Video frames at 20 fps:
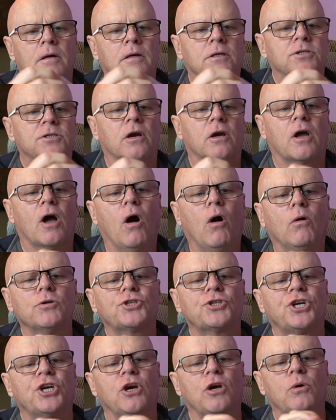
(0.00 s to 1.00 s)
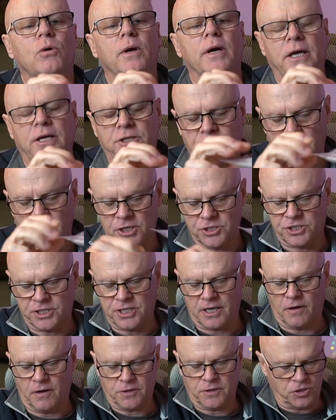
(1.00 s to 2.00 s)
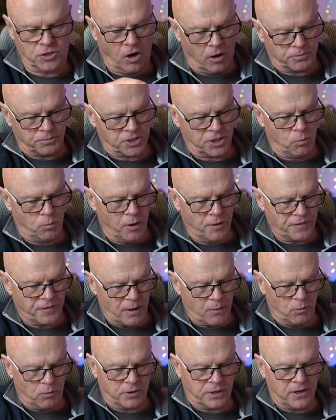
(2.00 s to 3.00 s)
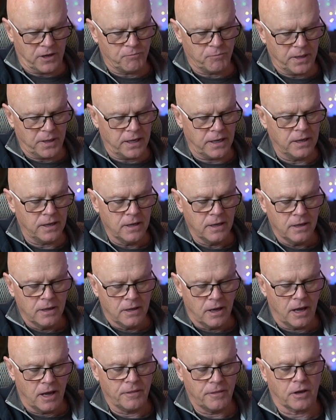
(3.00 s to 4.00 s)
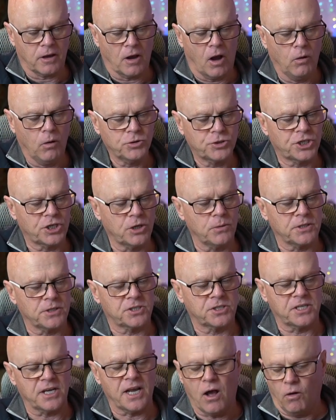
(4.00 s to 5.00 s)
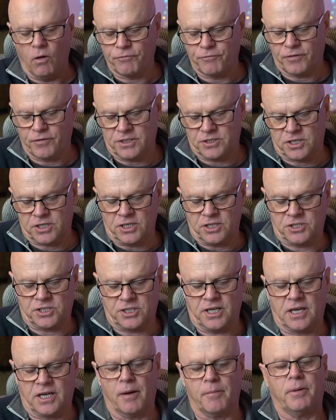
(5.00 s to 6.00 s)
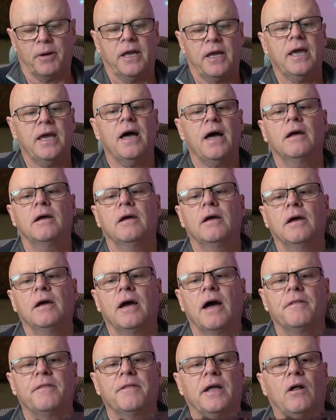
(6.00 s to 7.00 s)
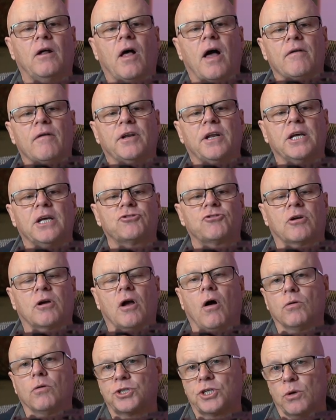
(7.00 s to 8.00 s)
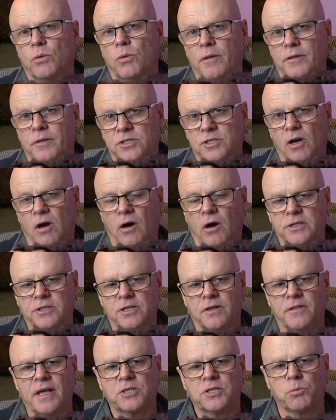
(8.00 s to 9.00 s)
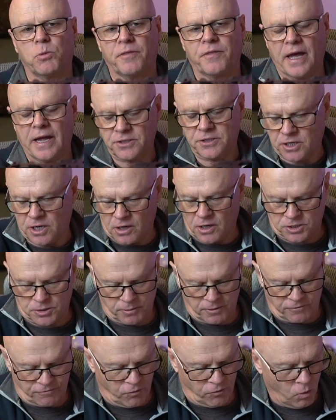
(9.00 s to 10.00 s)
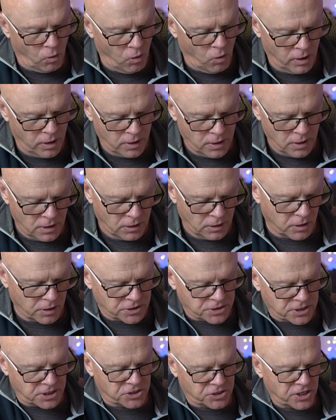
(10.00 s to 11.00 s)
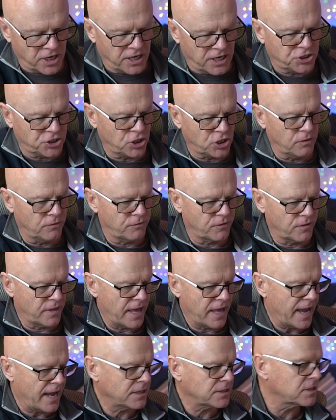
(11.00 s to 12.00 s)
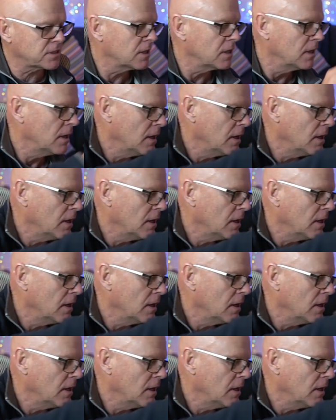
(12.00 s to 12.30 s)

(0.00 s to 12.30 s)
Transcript: So cold shoe is going to stick on the top. So what that will give me uh, the cold shoe itself is going to stick up here and then I'll have an extra cold shoe on the side. So that's what that's going to be for. Like I said, stay tuned for that.